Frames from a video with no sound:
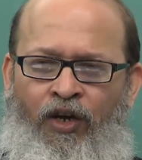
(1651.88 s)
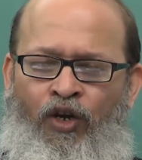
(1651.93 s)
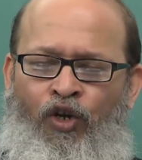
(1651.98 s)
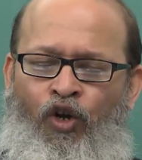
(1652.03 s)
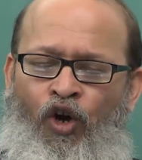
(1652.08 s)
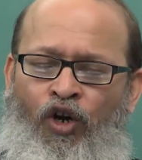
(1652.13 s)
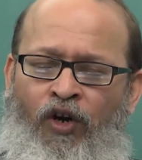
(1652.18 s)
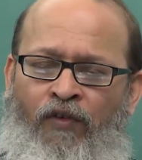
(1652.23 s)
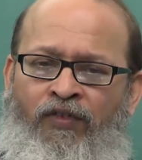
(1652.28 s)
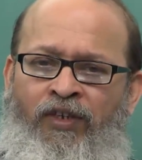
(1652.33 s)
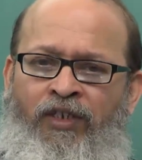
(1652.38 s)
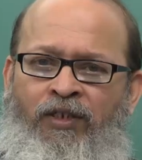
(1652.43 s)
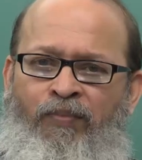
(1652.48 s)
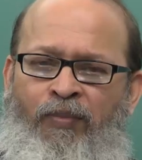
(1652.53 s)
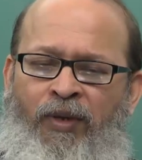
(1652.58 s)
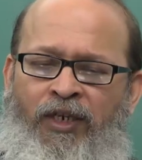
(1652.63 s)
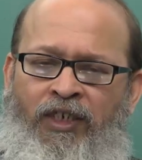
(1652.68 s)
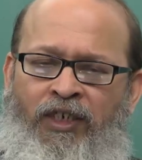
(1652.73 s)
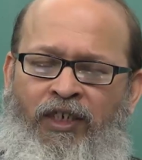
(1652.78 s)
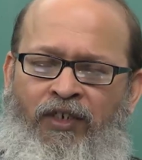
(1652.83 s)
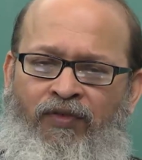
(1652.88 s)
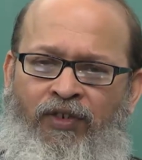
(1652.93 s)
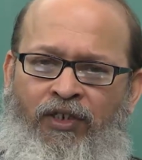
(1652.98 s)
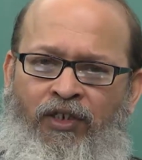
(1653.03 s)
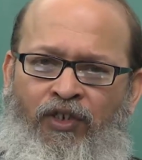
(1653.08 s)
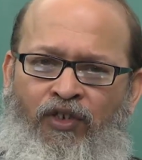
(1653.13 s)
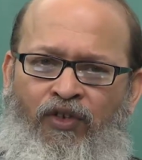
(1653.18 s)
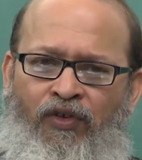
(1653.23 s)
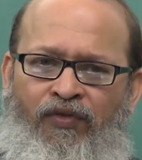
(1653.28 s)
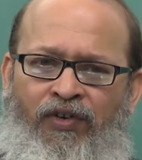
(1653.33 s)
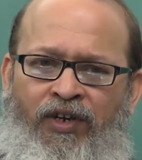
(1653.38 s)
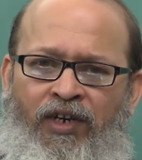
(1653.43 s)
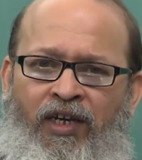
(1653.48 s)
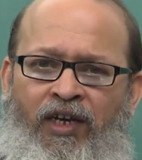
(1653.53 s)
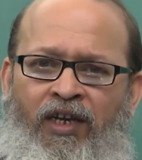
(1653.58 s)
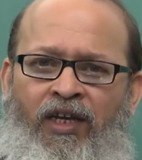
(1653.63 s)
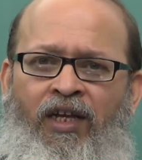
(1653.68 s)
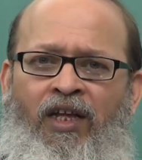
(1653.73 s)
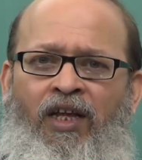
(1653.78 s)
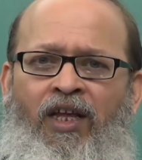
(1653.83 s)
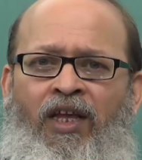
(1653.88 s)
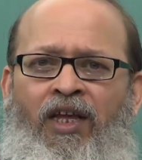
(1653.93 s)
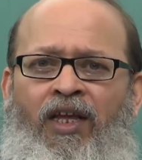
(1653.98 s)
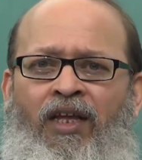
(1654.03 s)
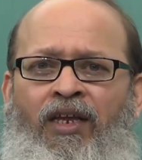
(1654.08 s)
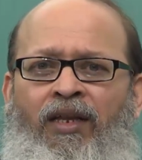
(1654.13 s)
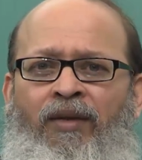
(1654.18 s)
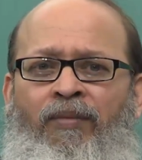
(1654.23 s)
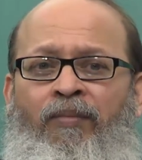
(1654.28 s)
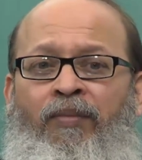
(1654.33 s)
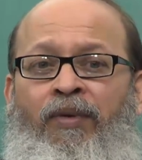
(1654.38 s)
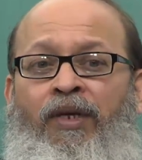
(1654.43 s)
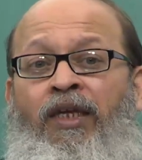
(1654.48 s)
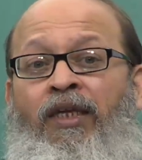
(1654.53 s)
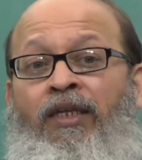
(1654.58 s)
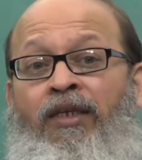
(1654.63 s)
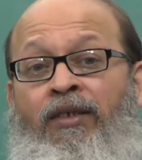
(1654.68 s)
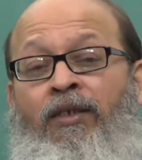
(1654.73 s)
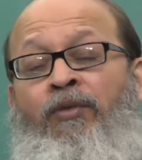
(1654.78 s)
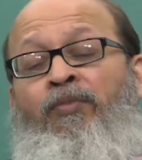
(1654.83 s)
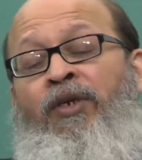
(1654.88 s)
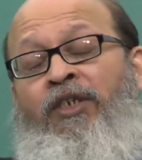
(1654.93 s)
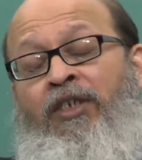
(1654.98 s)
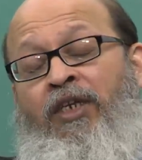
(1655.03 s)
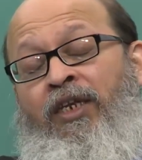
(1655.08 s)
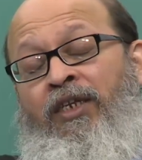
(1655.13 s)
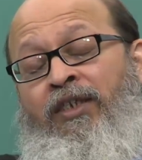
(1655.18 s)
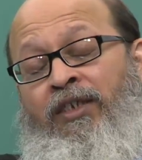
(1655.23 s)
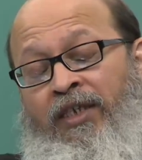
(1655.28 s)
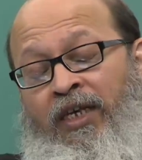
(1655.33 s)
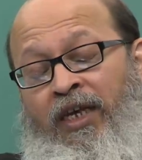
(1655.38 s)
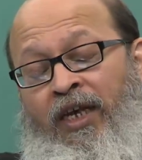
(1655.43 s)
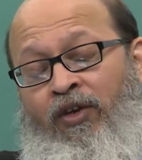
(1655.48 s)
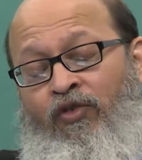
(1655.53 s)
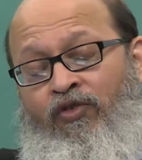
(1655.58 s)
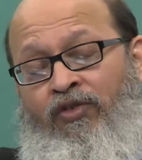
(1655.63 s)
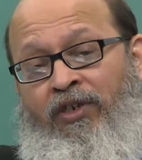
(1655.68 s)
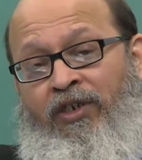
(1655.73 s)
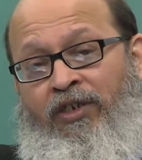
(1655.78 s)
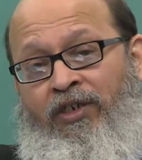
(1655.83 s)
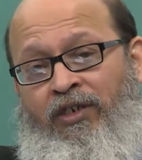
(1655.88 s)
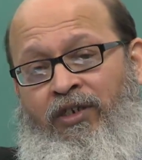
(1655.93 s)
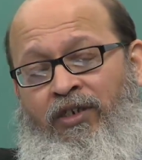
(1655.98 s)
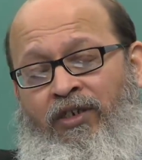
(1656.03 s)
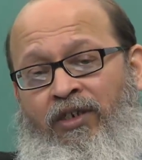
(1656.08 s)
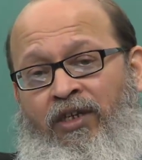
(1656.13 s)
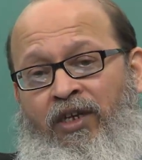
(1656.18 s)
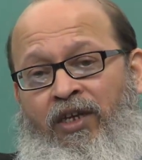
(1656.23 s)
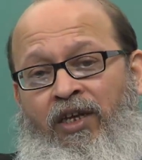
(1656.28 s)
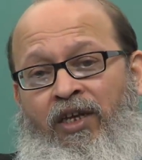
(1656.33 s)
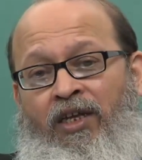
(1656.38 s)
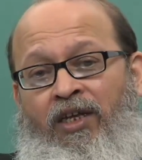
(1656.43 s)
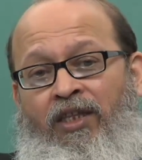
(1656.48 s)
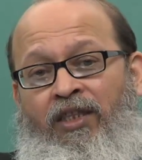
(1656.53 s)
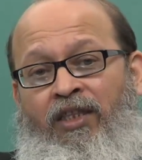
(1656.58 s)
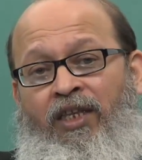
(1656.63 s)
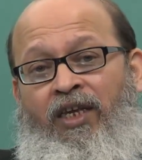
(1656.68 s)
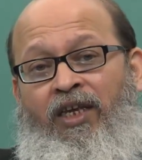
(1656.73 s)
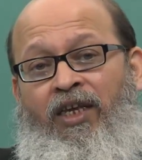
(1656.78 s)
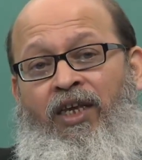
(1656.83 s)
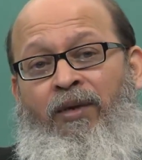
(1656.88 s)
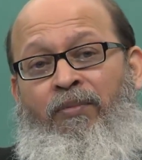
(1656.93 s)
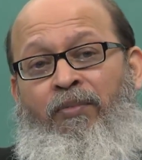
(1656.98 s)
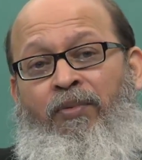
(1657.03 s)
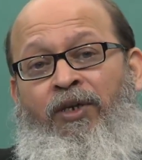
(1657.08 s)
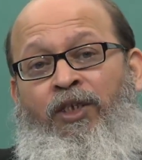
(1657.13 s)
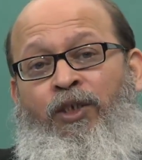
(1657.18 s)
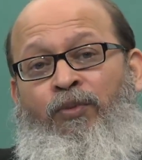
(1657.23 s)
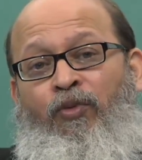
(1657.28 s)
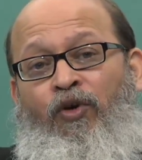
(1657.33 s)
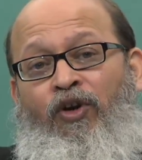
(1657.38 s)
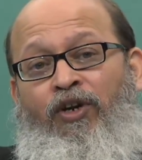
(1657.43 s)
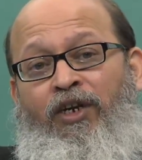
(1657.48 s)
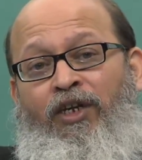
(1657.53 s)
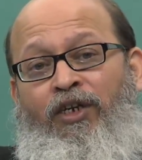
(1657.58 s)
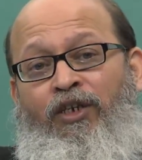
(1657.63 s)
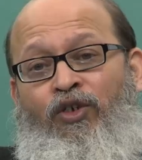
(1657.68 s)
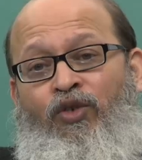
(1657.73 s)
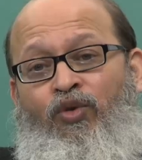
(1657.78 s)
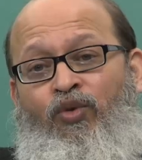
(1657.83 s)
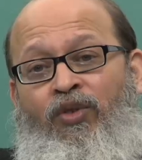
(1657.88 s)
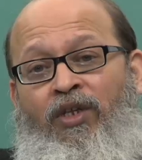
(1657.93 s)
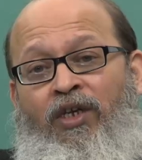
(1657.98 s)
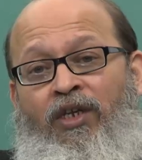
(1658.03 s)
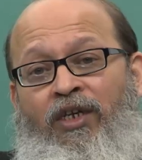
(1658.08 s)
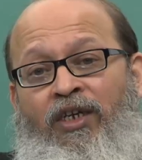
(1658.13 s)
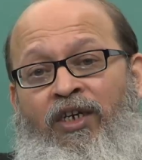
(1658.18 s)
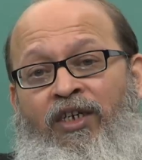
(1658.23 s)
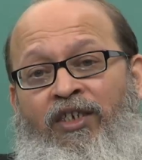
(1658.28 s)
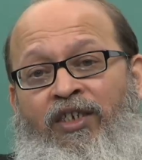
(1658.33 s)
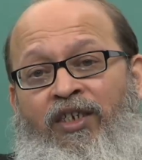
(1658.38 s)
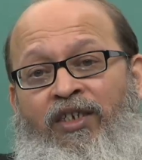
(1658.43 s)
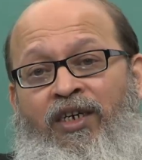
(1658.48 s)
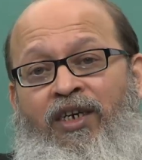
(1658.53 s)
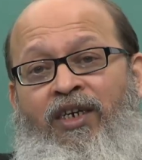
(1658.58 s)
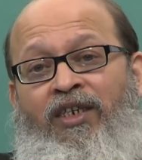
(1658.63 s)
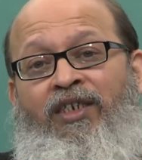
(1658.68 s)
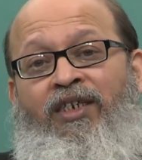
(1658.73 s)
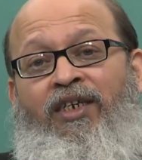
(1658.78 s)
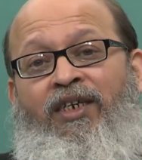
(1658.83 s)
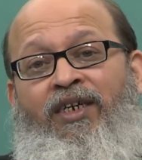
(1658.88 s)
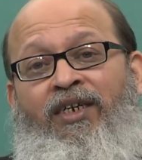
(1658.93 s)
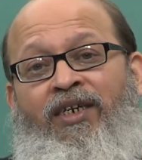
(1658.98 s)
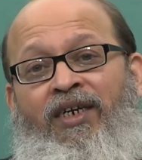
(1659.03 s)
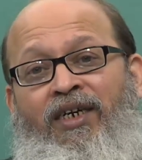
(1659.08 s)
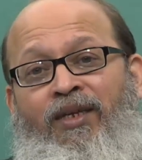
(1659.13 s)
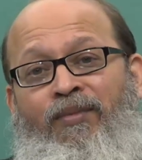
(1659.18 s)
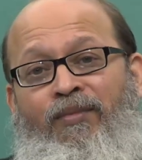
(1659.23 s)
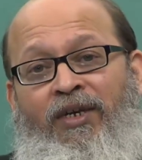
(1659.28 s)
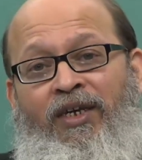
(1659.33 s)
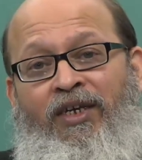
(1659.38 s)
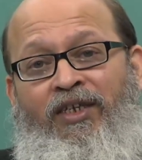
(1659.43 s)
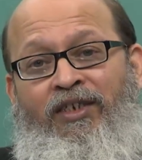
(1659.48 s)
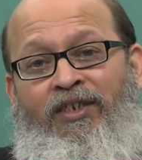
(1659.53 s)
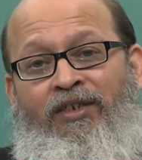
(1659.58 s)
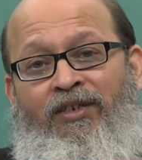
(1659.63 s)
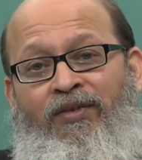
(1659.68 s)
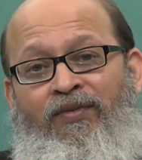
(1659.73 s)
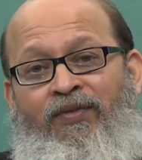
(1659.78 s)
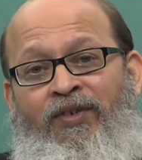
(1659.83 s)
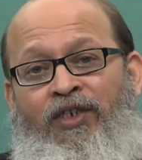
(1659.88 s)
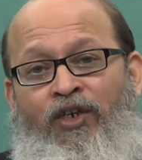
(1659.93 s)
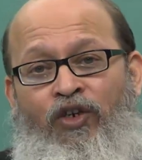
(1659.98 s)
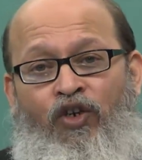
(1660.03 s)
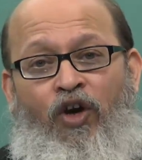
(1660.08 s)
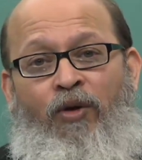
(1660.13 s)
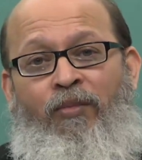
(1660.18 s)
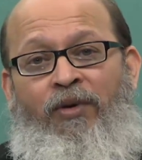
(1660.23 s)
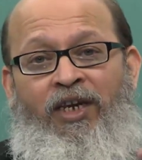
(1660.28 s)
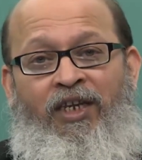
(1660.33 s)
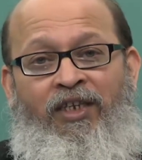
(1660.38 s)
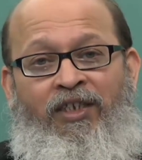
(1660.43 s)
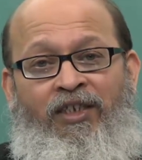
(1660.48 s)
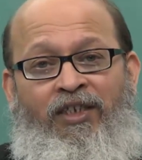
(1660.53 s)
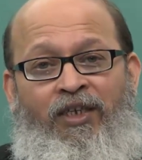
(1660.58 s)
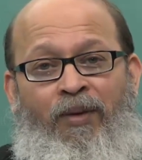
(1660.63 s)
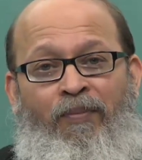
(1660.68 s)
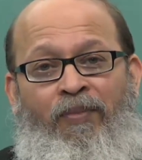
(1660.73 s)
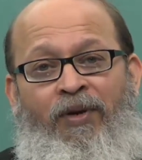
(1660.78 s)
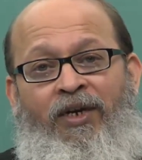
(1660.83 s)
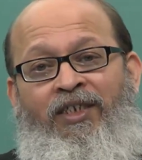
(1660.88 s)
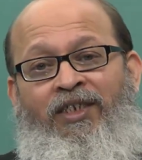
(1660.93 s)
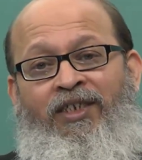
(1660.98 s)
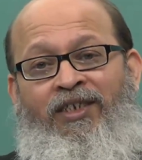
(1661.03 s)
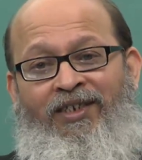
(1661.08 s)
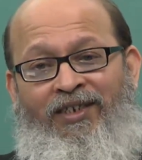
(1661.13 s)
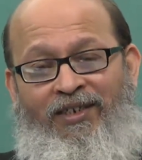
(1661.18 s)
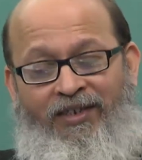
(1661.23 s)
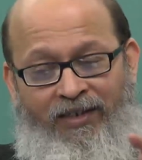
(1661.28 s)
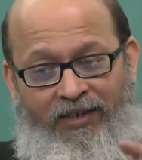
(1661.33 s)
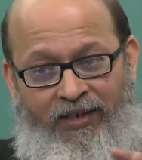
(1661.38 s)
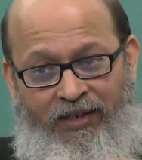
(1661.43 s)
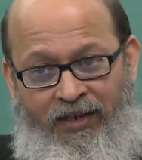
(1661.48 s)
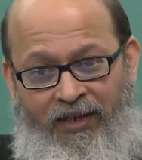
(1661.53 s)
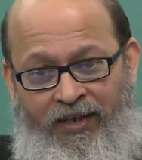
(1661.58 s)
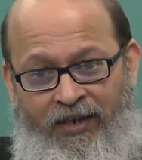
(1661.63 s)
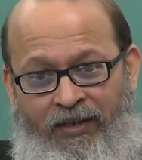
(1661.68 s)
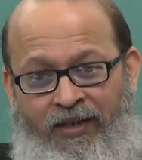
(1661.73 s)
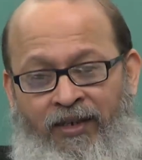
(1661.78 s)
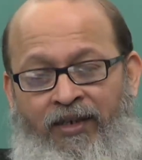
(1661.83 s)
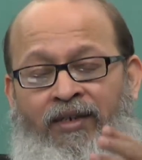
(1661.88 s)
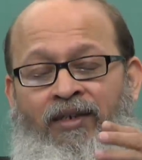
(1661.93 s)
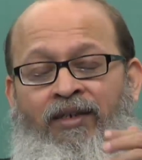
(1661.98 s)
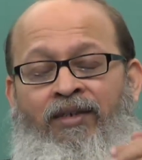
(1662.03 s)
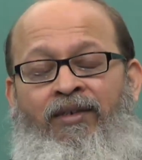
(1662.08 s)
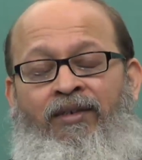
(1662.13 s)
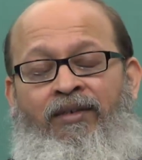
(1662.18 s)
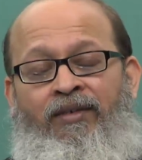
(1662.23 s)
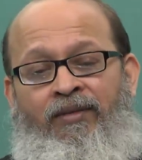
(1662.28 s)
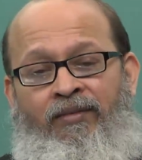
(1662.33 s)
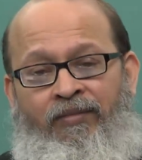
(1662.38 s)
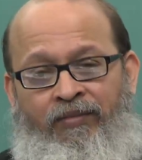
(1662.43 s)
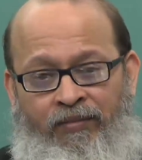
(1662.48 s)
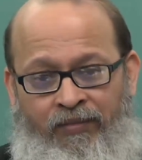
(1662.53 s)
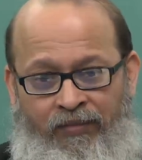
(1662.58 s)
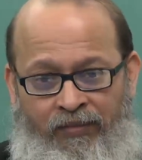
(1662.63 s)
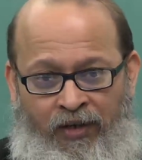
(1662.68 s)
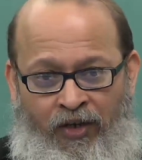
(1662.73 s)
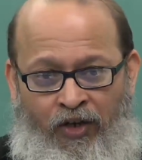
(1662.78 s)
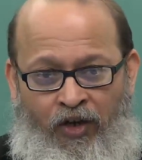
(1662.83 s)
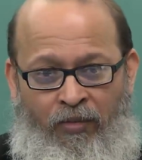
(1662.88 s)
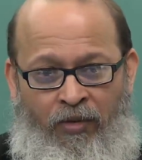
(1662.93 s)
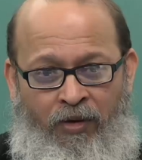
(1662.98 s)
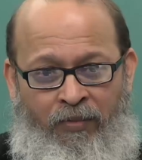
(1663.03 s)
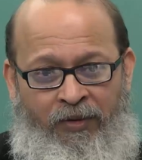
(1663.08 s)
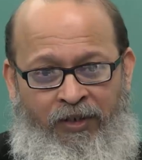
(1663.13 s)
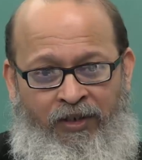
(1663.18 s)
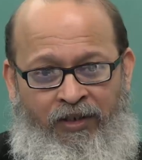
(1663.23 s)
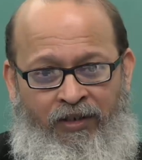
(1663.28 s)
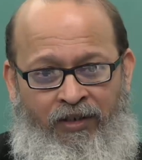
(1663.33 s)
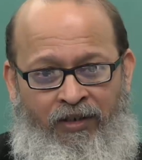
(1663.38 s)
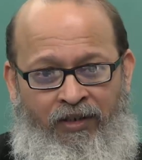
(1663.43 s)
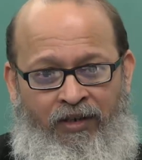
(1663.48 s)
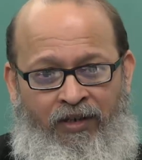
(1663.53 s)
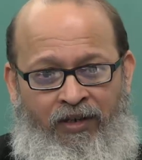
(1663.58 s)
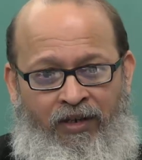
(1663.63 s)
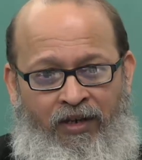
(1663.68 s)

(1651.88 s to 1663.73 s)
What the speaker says: A lot of these patients with schizophrenia, especially in say hallucinations, they keep responding to the internally generated image which are normally suppressed in a normal person.